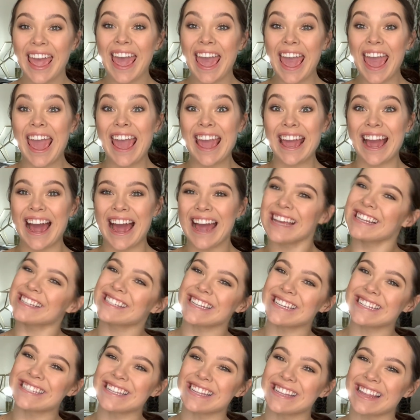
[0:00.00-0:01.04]
Hey guys,
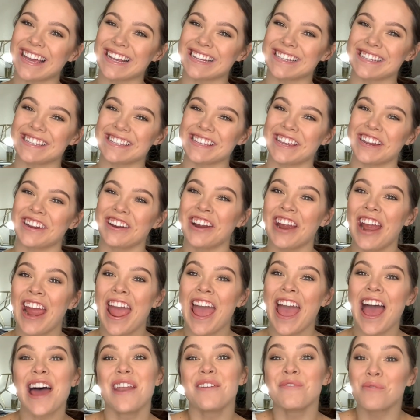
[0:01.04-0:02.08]
it's Alexis here,
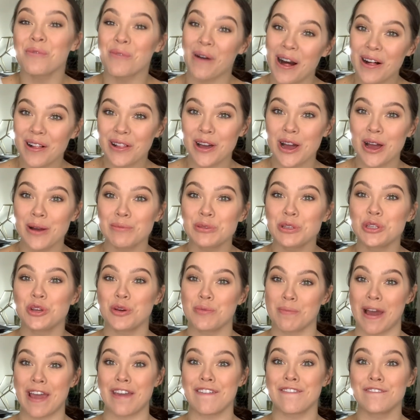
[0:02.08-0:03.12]
and welcome to
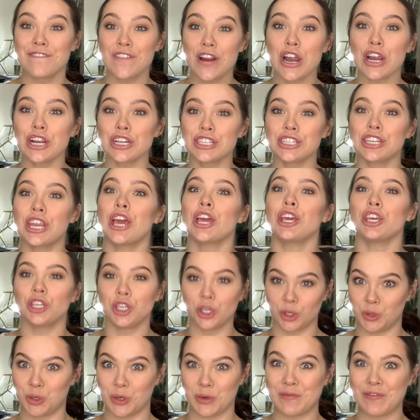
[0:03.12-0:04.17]
my first
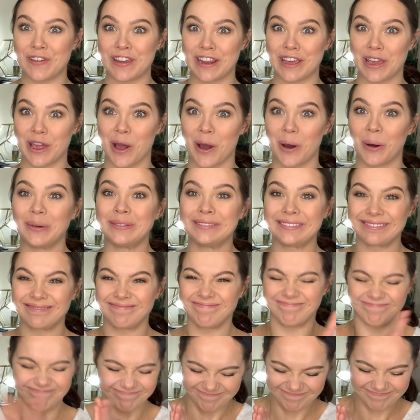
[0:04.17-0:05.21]
YouTube video.
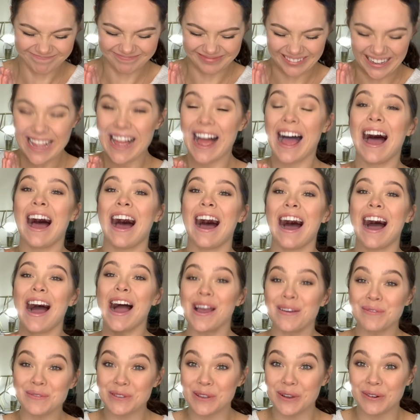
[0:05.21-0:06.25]

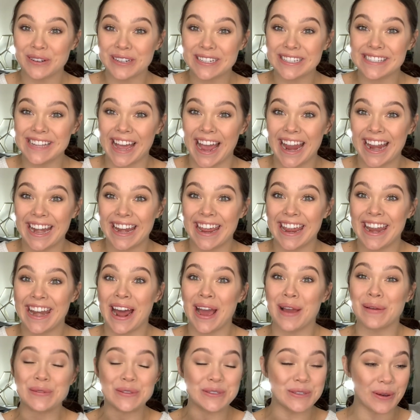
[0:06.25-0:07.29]
I'm so excited.
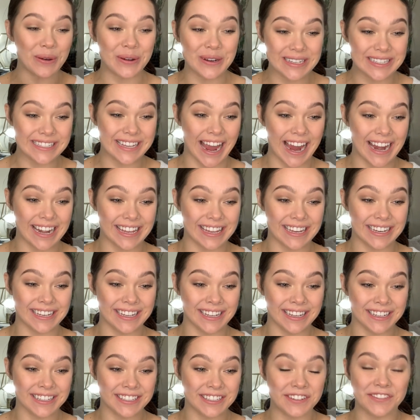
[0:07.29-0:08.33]
I'm so excited
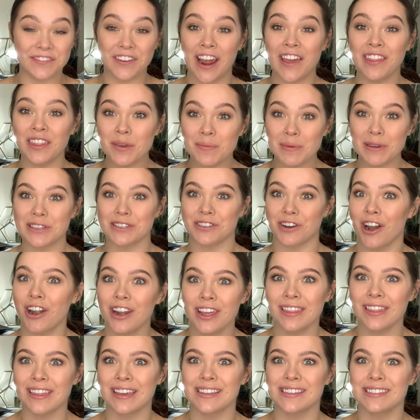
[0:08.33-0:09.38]
to finally be
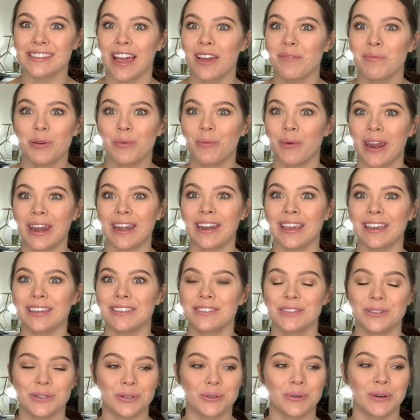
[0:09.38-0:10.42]
starting this. I've been waiting
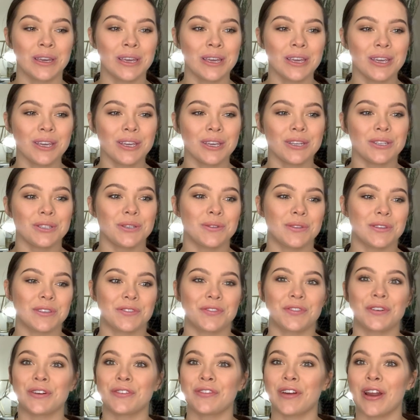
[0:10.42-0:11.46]
to do this
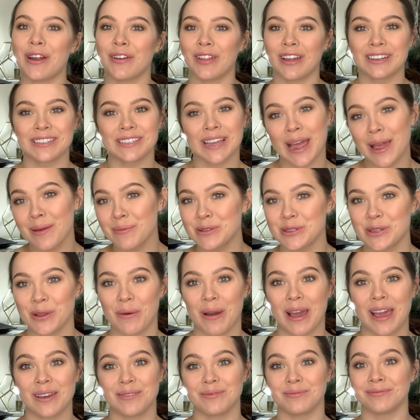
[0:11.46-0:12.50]
for a very long time, so
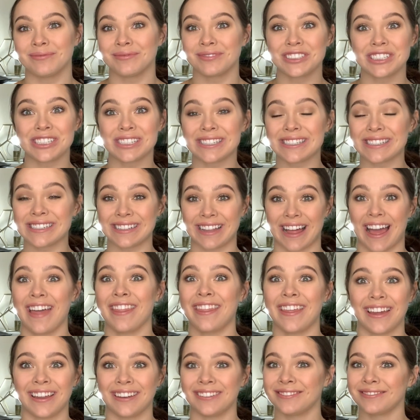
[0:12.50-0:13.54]
I'm just glad
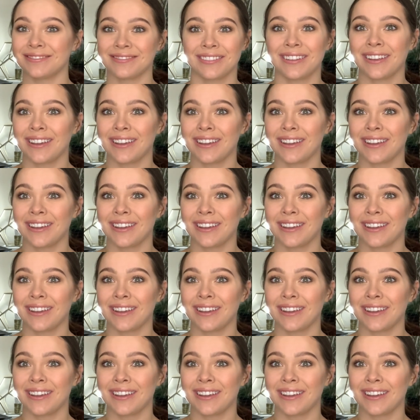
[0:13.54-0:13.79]
that